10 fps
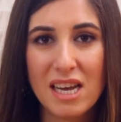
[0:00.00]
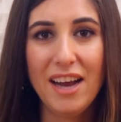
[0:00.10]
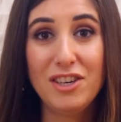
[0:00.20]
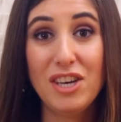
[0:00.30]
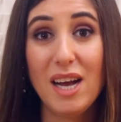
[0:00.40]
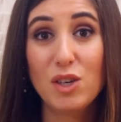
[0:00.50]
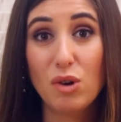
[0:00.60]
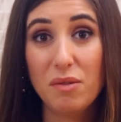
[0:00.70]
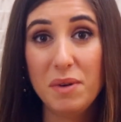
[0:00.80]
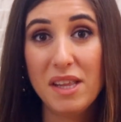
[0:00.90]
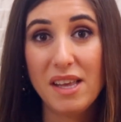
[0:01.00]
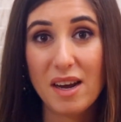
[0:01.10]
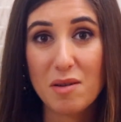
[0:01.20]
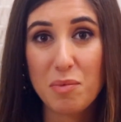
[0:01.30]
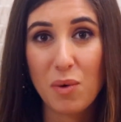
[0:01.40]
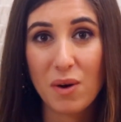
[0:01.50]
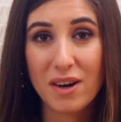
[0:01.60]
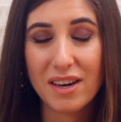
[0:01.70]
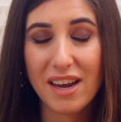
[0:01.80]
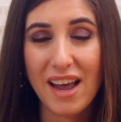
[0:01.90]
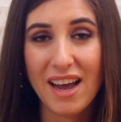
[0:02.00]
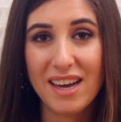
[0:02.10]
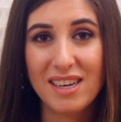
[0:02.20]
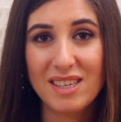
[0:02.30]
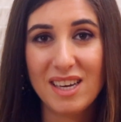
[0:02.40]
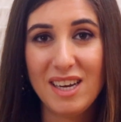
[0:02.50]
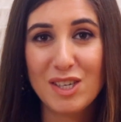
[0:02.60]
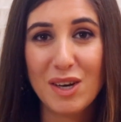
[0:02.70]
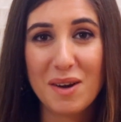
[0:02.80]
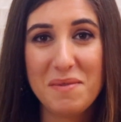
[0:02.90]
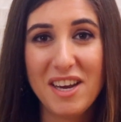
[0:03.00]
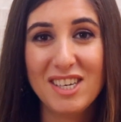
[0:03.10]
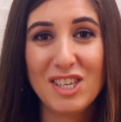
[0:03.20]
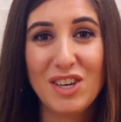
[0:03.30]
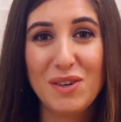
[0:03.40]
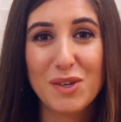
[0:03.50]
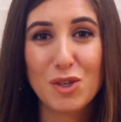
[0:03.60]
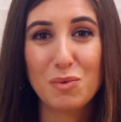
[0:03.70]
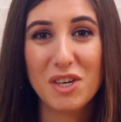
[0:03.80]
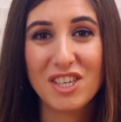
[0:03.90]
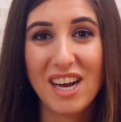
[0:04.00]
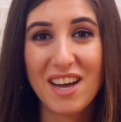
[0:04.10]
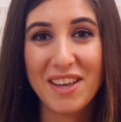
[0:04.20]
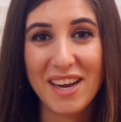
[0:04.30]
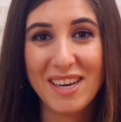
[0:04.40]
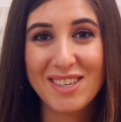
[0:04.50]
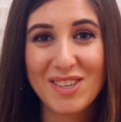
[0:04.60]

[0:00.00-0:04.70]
And Chad drove me to the airport, and he took me to Swiss Chalet.